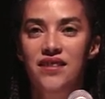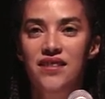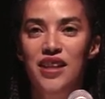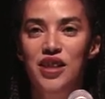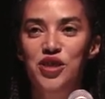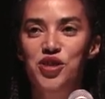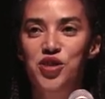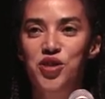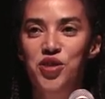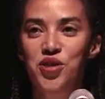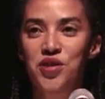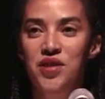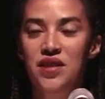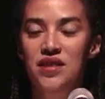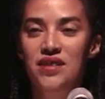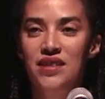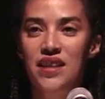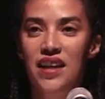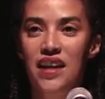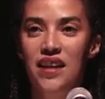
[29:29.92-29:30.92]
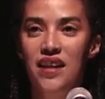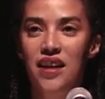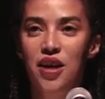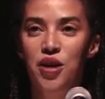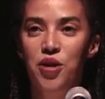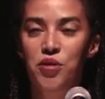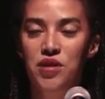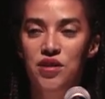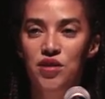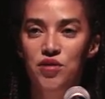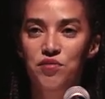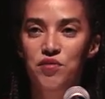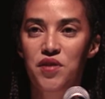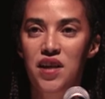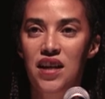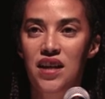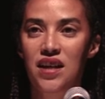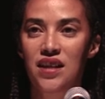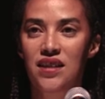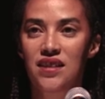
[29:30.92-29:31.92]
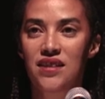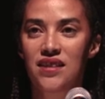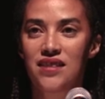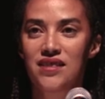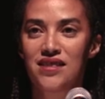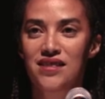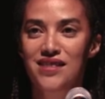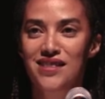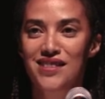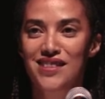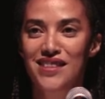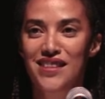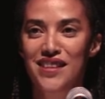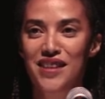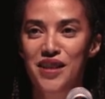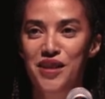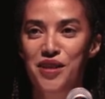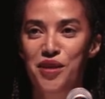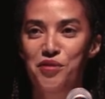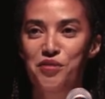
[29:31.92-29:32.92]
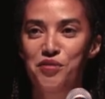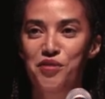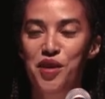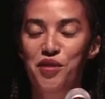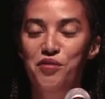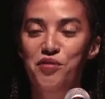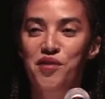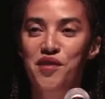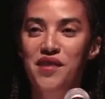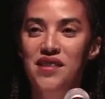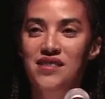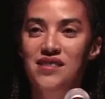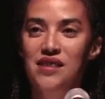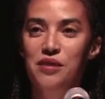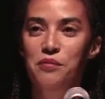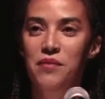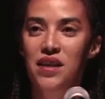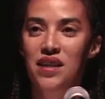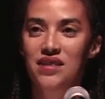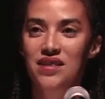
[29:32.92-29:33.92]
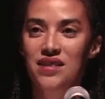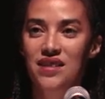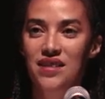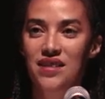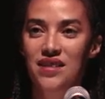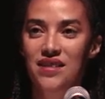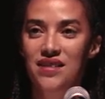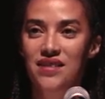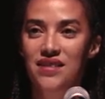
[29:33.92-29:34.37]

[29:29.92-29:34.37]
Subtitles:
that students can go as far as the fifth semester